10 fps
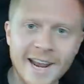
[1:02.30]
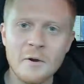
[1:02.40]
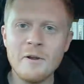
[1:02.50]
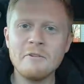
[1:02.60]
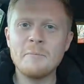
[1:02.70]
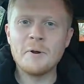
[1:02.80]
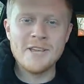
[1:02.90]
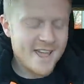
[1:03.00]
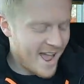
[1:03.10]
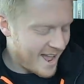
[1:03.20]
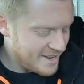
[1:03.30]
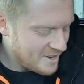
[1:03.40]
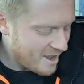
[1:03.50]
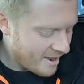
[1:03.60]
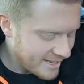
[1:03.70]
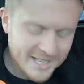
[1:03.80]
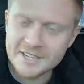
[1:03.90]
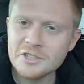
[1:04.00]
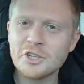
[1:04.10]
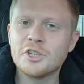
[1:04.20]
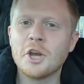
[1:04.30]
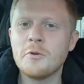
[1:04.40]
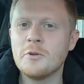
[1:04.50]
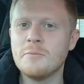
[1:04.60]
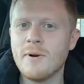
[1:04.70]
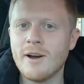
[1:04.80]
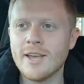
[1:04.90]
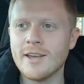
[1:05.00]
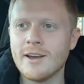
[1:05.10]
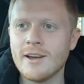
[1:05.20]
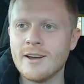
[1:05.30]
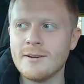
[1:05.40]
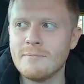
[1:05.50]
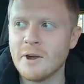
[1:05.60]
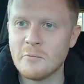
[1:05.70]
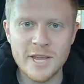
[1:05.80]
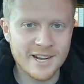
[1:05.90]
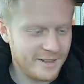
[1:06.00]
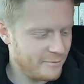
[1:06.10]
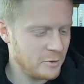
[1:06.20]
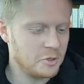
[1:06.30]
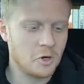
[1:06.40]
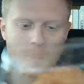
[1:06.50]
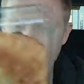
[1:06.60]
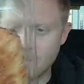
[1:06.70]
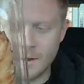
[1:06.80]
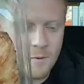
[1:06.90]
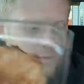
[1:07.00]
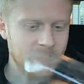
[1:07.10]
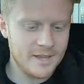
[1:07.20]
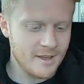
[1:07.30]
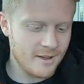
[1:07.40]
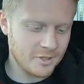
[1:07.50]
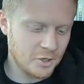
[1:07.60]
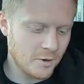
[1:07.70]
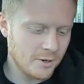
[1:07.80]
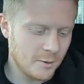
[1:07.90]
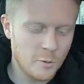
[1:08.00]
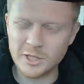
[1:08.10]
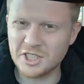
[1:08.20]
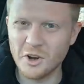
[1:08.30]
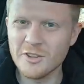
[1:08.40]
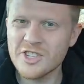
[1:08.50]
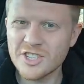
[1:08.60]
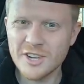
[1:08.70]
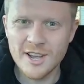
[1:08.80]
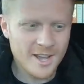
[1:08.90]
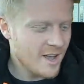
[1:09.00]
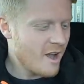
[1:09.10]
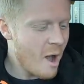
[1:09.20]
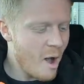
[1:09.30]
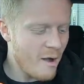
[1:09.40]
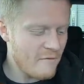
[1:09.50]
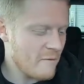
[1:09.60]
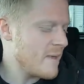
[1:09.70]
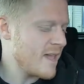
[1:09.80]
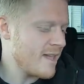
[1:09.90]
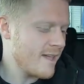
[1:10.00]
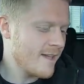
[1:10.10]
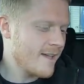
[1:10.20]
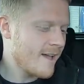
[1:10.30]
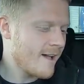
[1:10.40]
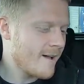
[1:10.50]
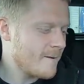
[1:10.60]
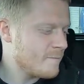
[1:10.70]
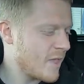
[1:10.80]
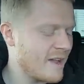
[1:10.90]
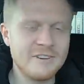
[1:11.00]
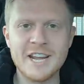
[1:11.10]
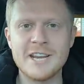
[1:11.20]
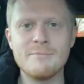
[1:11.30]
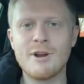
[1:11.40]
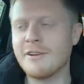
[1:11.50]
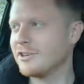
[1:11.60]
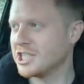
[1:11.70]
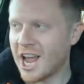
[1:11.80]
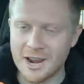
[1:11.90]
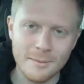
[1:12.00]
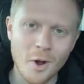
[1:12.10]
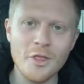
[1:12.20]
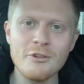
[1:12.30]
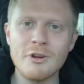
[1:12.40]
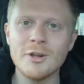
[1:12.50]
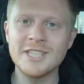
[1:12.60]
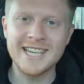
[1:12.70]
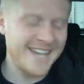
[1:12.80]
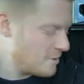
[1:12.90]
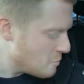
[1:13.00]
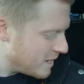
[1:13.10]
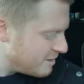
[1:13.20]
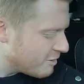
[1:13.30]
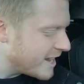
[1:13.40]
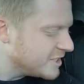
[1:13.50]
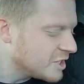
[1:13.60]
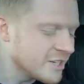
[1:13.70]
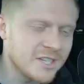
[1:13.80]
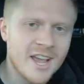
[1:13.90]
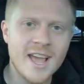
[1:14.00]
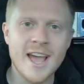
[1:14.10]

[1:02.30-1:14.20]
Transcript: Hello everybody, and uh, I didn't just show you my uh, my weekly food shop, although the uh, chocolate croissants are for me. Um, haven't had any breakfast yet, and I'm on the road to Kilwinning Rangers